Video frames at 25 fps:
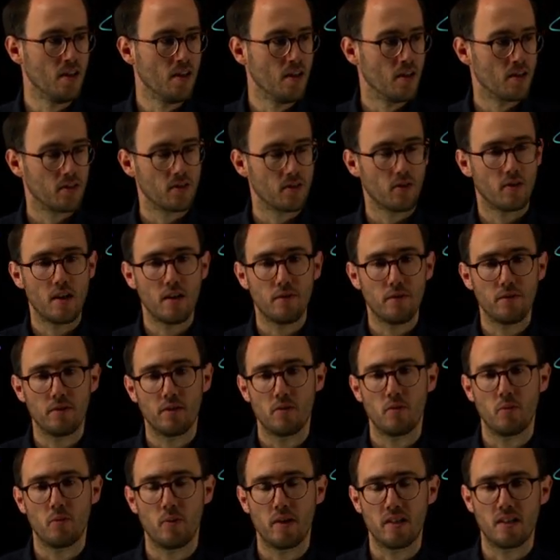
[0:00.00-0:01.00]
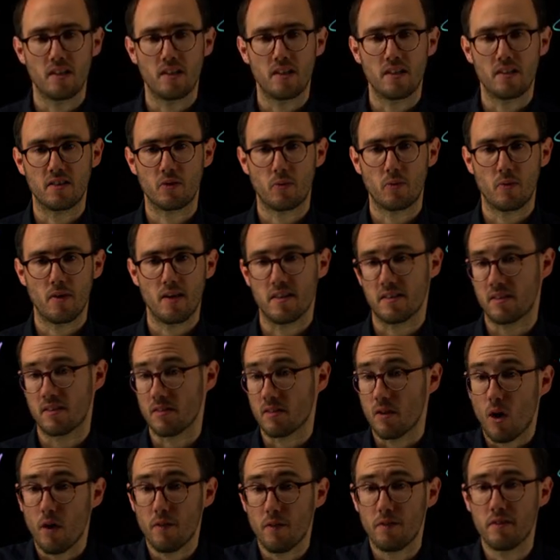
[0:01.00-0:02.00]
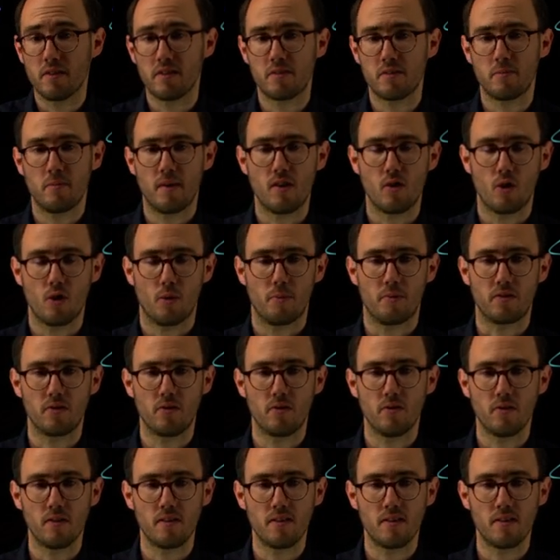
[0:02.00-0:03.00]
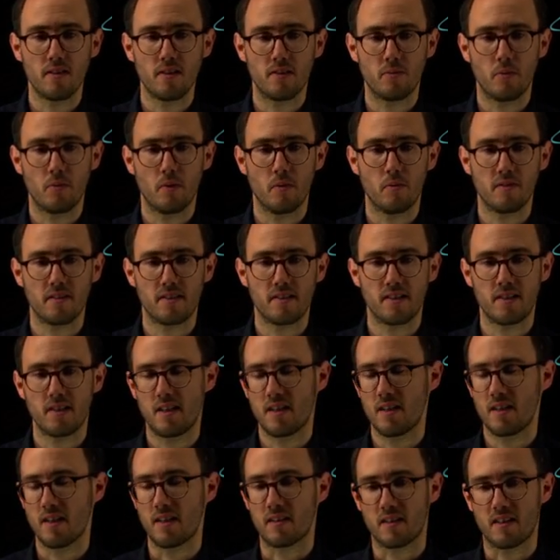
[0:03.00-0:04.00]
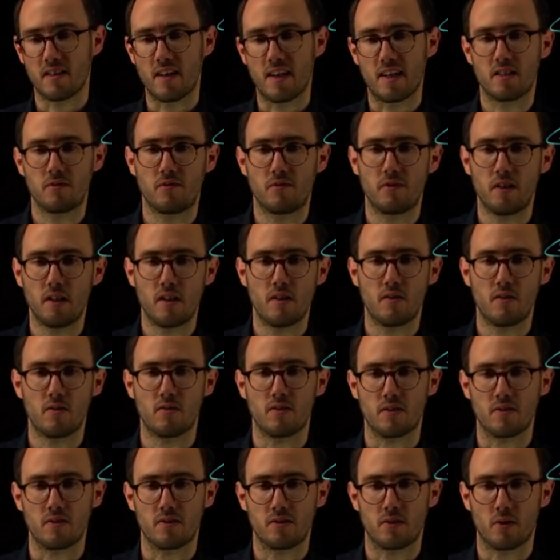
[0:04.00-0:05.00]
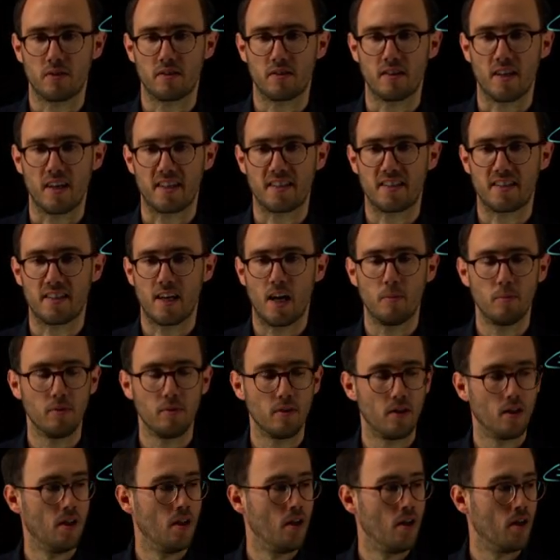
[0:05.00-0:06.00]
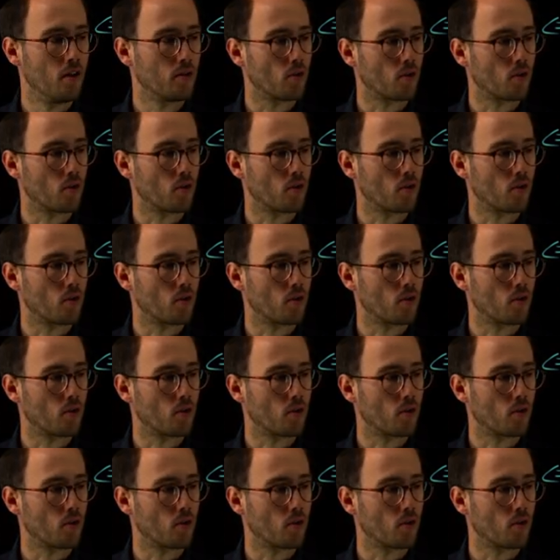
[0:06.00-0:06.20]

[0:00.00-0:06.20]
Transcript: So therefore, weighted least squares offers many opportunities. We will see in the next video a certain example to